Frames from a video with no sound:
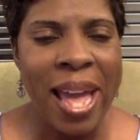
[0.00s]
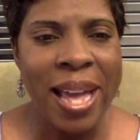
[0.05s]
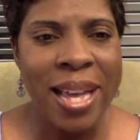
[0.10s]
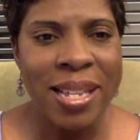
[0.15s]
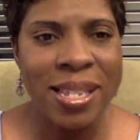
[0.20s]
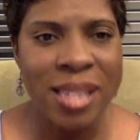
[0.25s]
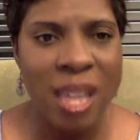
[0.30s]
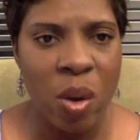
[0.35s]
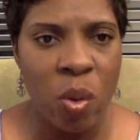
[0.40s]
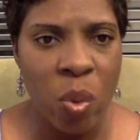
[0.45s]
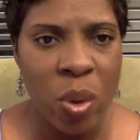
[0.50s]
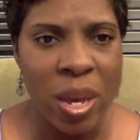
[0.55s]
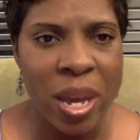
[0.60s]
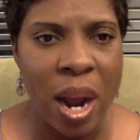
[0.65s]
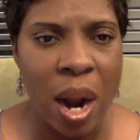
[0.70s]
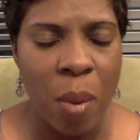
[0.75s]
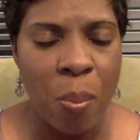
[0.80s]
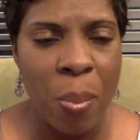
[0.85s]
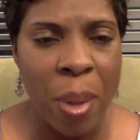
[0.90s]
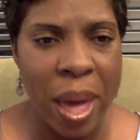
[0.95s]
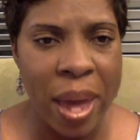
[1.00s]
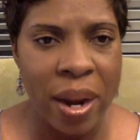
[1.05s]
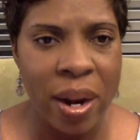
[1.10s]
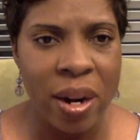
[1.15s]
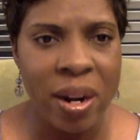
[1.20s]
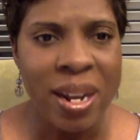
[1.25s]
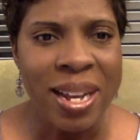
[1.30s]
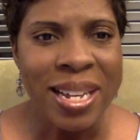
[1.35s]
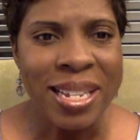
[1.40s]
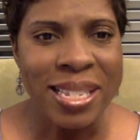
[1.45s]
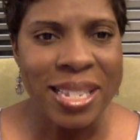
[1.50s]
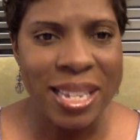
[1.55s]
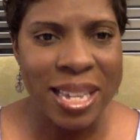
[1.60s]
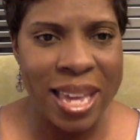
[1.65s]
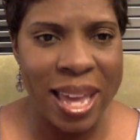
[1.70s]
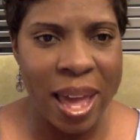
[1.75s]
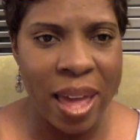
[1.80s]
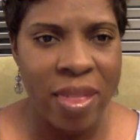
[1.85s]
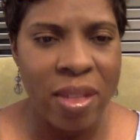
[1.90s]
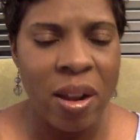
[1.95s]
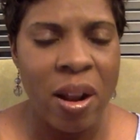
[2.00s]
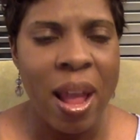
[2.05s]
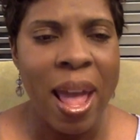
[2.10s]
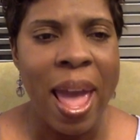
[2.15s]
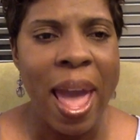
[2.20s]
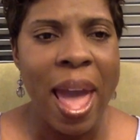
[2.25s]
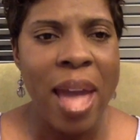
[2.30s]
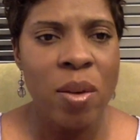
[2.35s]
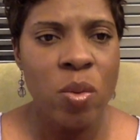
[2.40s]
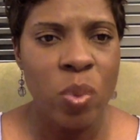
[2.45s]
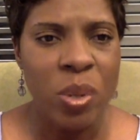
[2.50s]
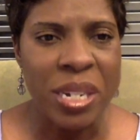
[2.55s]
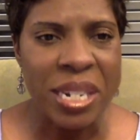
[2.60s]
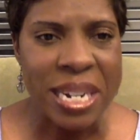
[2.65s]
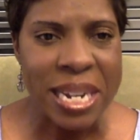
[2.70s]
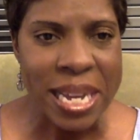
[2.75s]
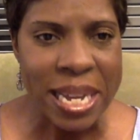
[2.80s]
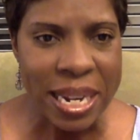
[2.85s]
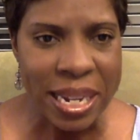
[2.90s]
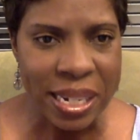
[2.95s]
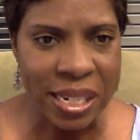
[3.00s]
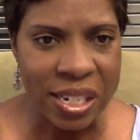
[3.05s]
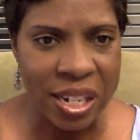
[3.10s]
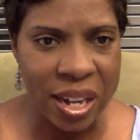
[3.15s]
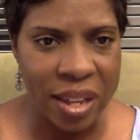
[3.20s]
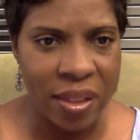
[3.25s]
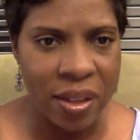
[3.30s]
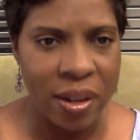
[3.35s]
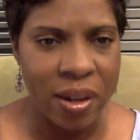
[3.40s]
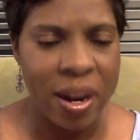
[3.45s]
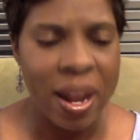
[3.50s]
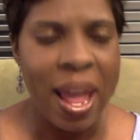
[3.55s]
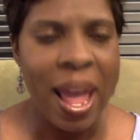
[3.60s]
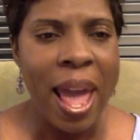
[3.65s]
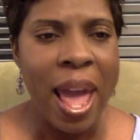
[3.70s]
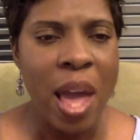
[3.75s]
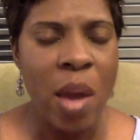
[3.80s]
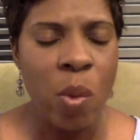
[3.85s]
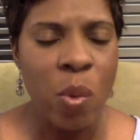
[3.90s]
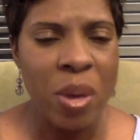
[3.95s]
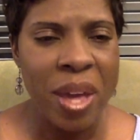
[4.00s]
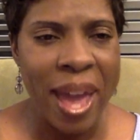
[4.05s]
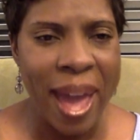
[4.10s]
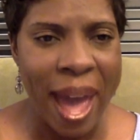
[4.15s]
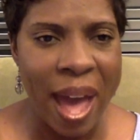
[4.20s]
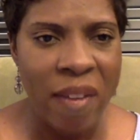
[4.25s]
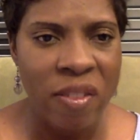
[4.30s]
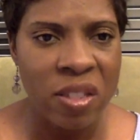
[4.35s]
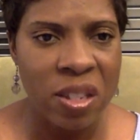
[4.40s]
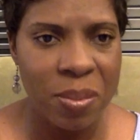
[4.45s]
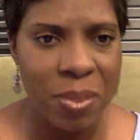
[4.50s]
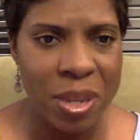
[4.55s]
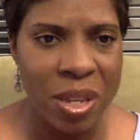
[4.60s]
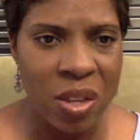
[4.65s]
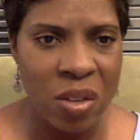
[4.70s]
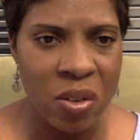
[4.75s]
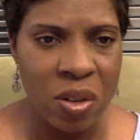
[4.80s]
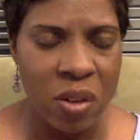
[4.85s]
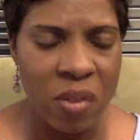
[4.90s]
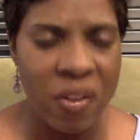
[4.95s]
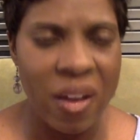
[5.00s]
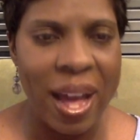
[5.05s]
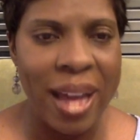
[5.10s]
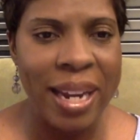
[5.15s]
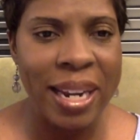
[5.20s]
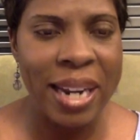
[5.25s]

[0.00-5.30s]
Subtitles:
is that we are better together and we need each other and we have to be unified.